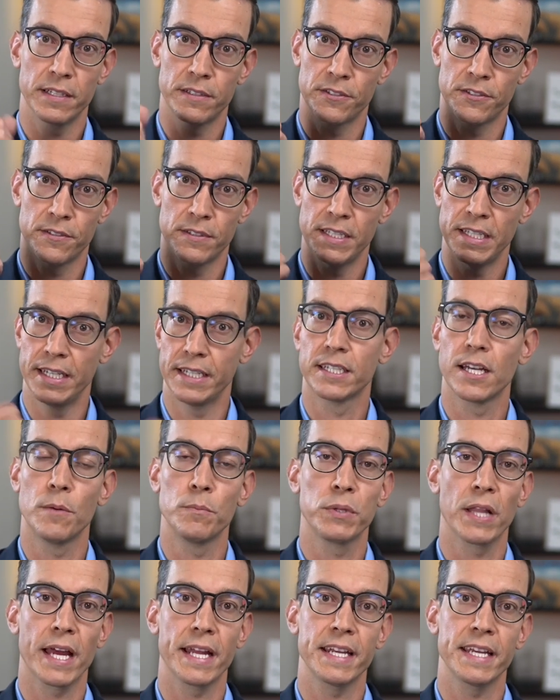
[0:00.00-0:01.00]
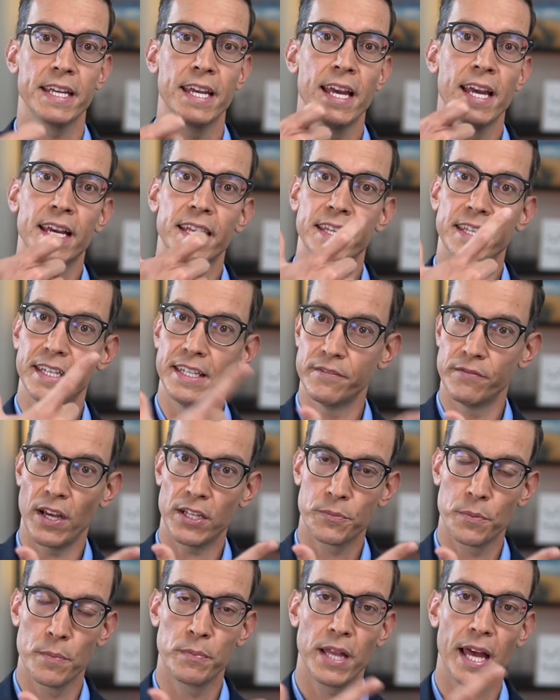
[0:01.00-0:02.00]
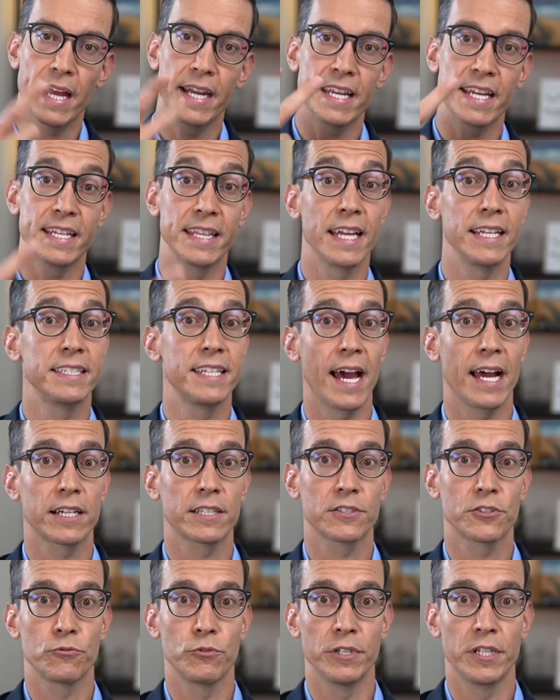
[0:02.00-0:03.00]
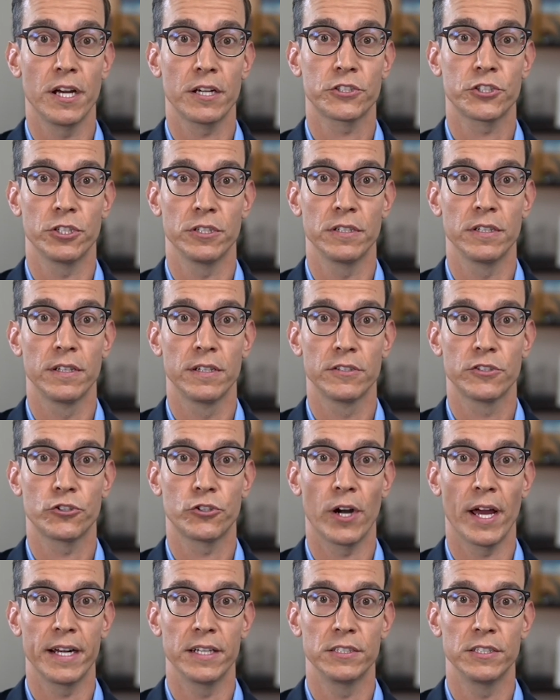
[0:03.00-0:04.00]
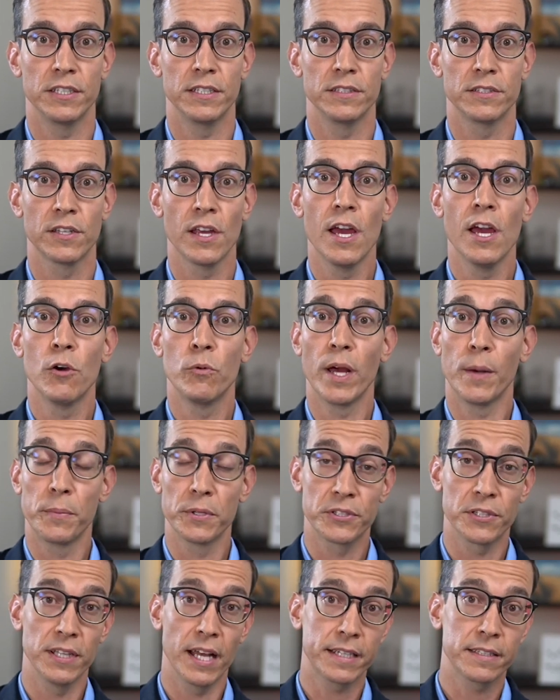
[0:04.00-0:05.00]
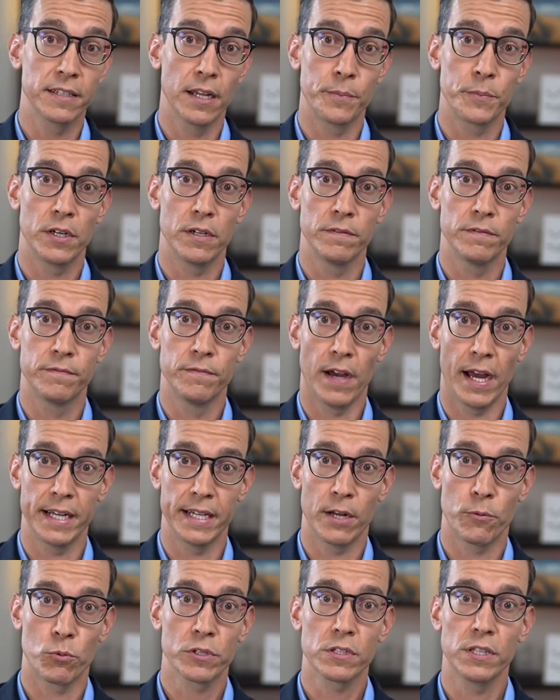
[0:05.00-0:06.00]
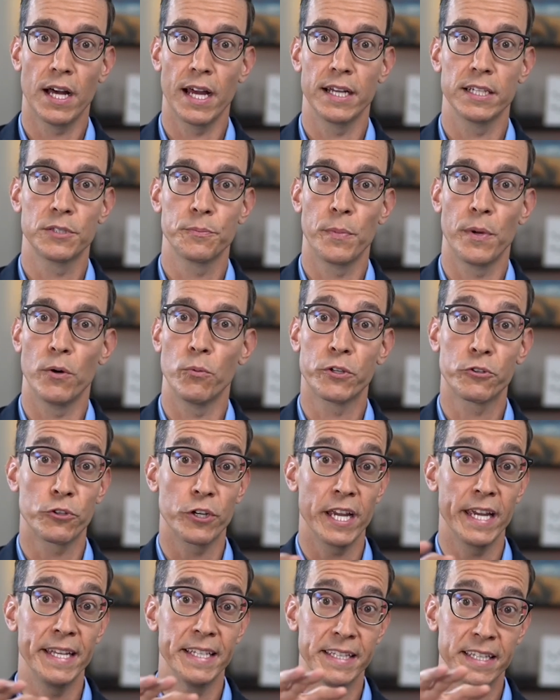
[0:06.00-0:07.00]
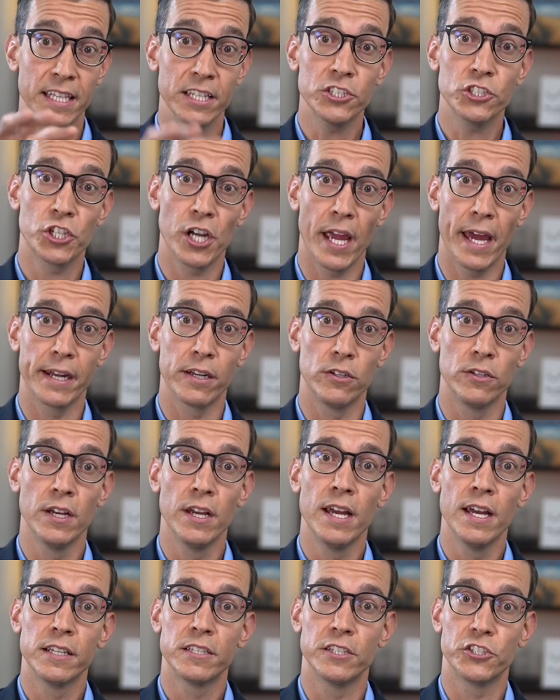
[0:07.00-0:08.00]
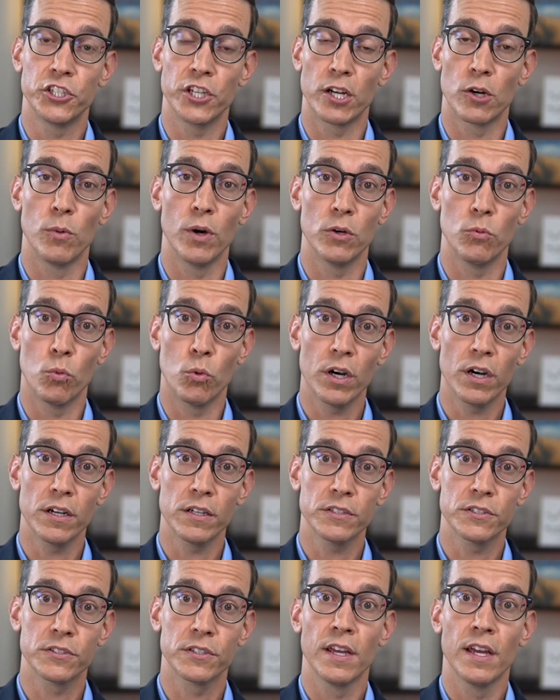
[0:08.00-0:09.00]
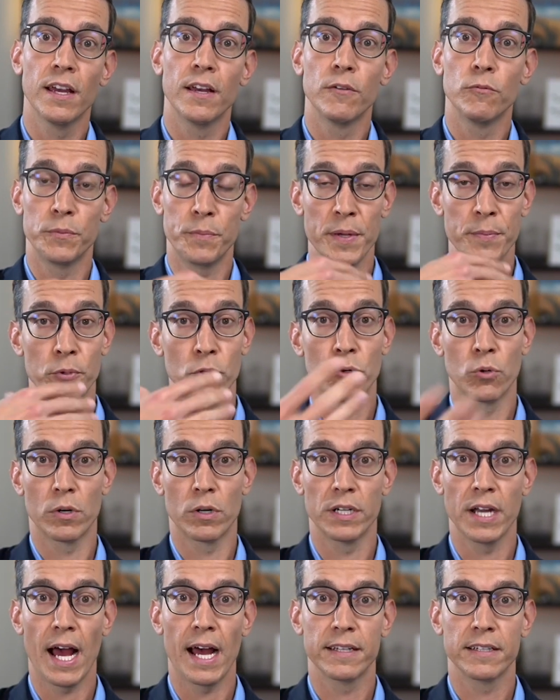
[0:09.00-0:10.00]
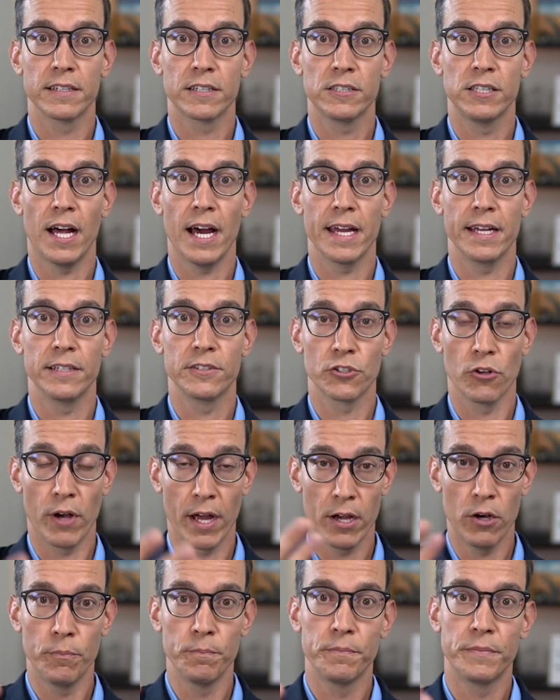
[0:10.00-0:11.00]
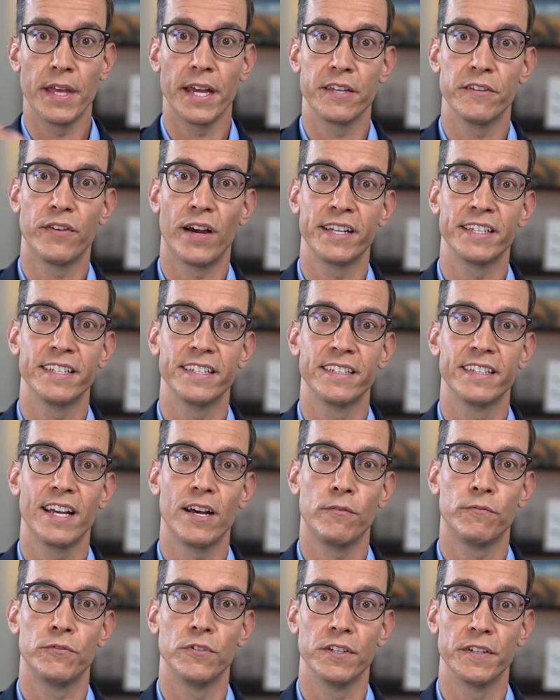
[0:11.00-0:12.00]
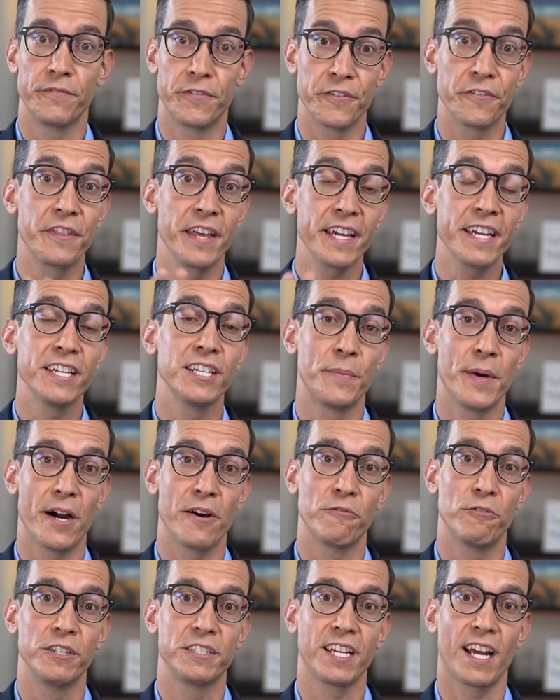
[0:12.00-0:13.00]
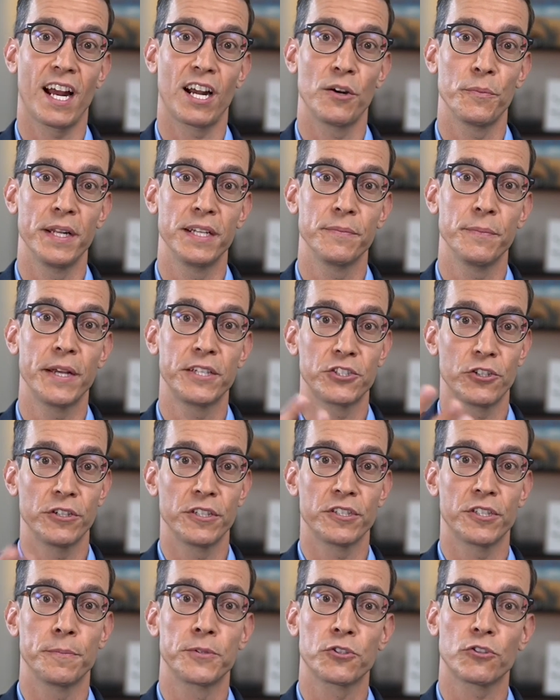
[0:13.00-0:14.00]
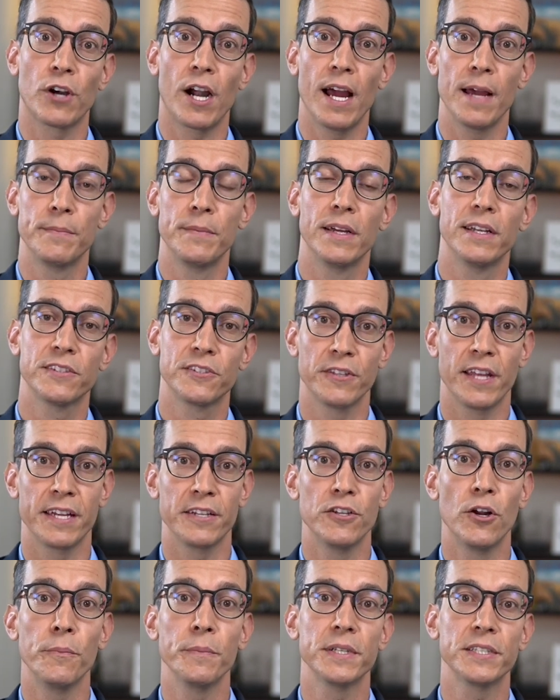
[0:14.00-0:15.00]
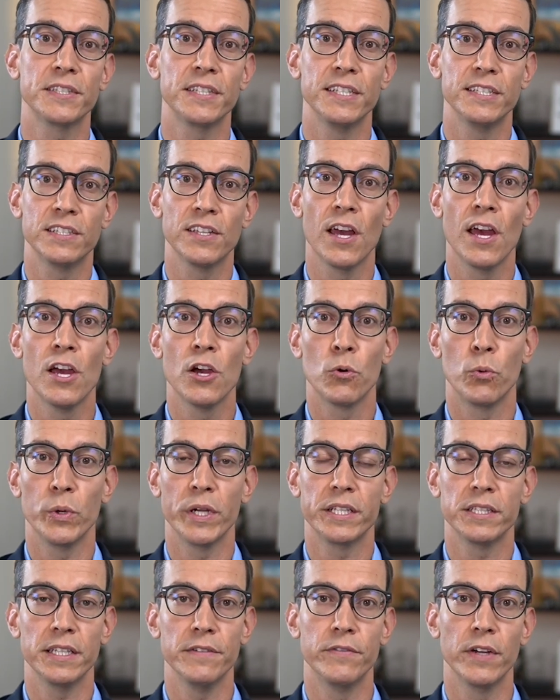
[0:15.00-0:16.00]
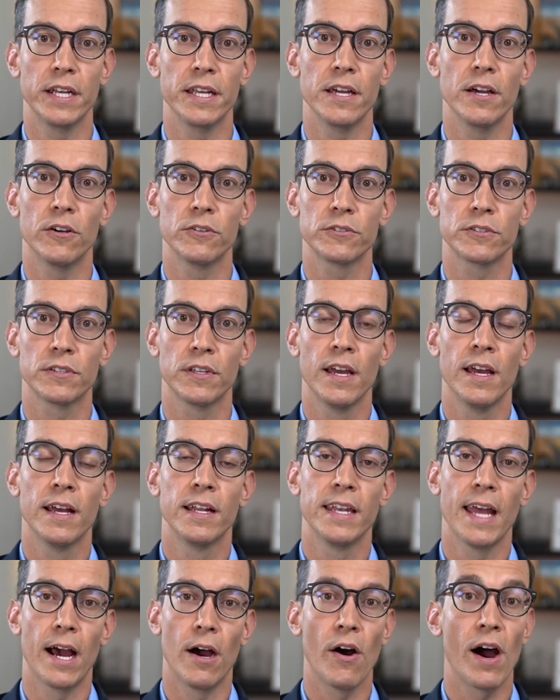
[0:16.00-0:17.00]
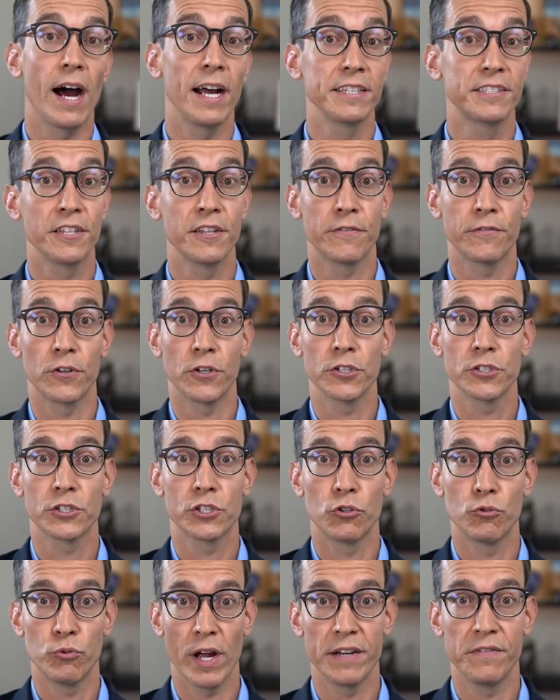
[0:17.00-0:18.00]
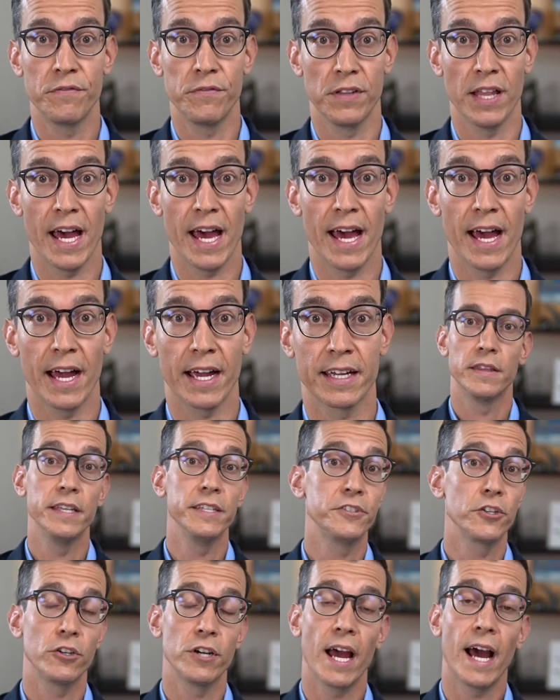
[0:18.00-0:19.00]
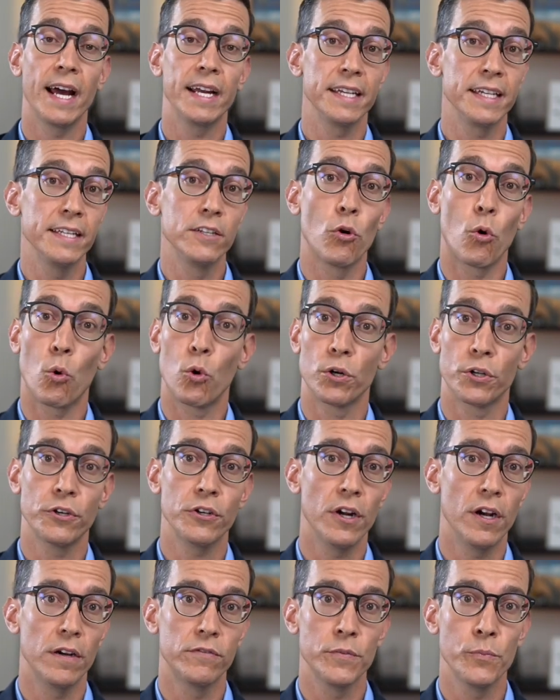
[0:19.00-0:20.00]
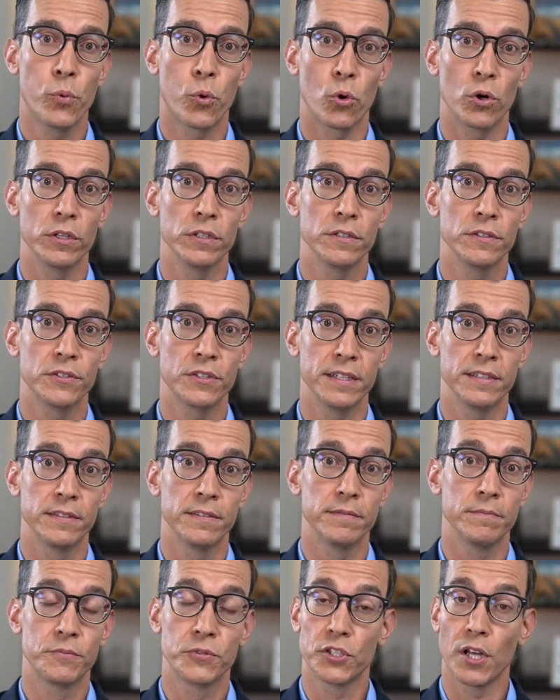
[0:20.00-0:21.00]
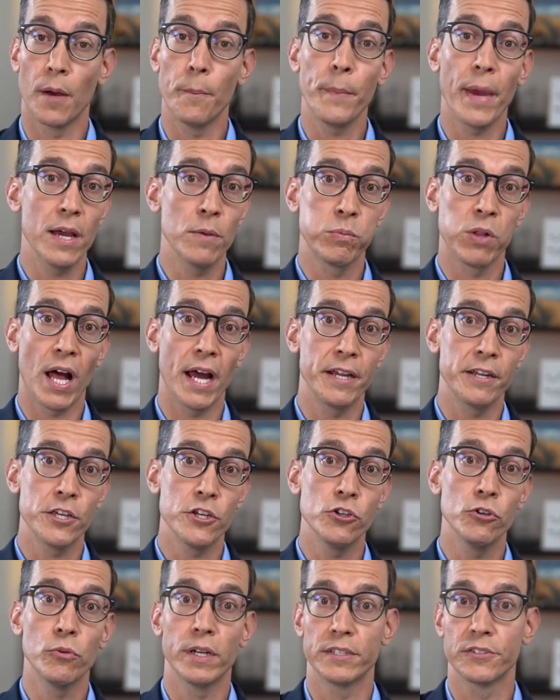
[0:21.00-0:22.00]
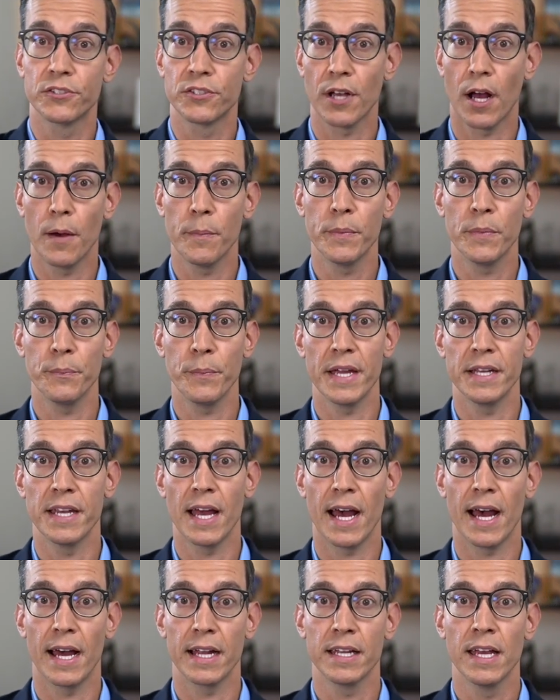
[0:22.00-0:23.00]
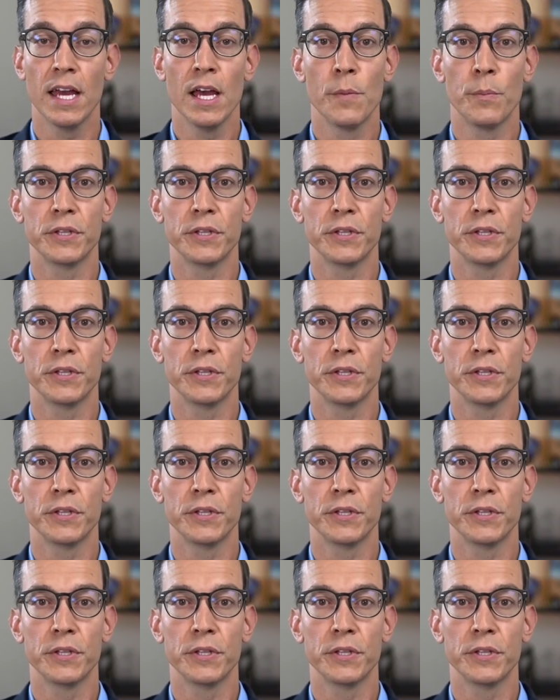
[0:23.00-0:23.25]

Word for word: It's the income planning, the investment planning, and then tax reduction strategies. We help a select number of high net worth clients, but we created this channel to share what works with people who are not clients. So I hope that you find it helpful. If you're thinking about retirement, make sure to subscribe so that you don't miss these weekly videos. Now, on to the first red flag. These are not in order of importance, and some may apply to you and some may not.